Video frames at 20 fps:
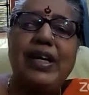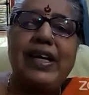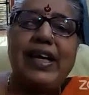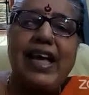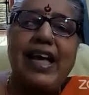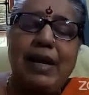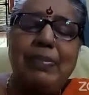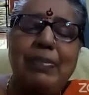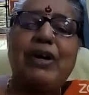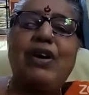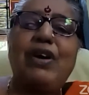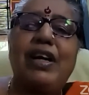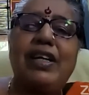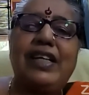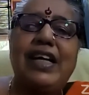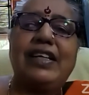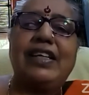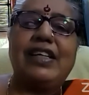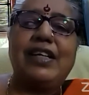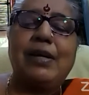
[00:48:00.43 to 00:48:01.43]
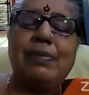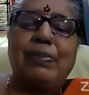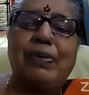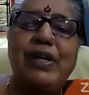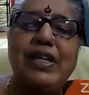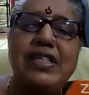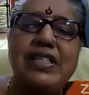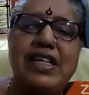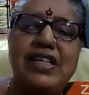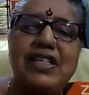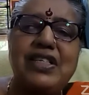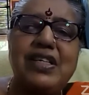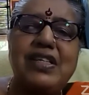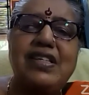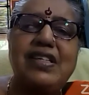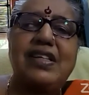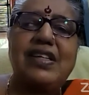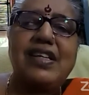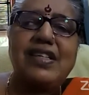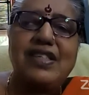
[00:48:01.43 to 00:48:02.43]
can be contacted in police stations
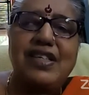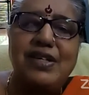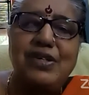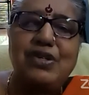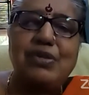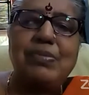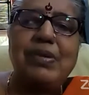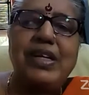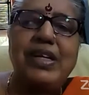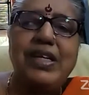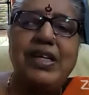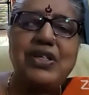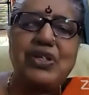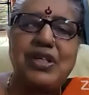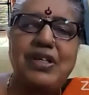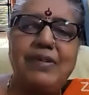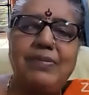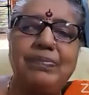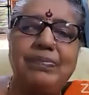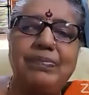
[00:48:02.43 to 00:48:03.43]
and then sent to mediation.